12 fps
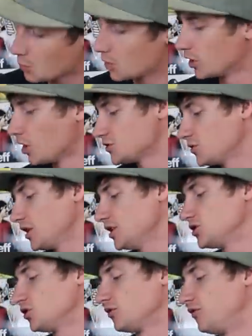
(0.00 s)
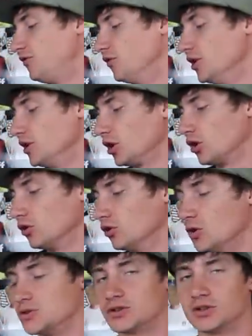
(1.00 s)
But it also gets your foot
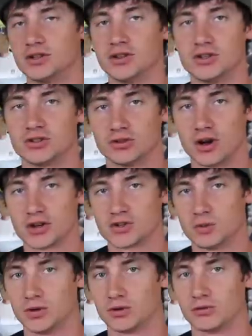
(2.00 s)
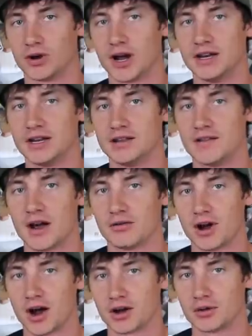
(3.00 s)
closer to the trucks when they're right in that
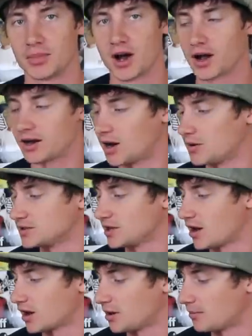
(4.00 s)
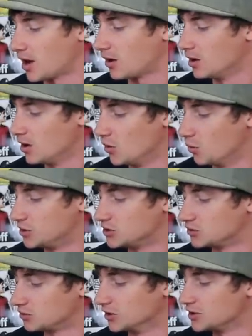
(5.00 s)
rockered pocket I was talking about, which
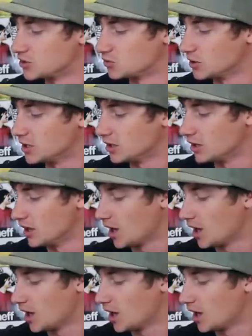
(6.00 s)
is really sweet.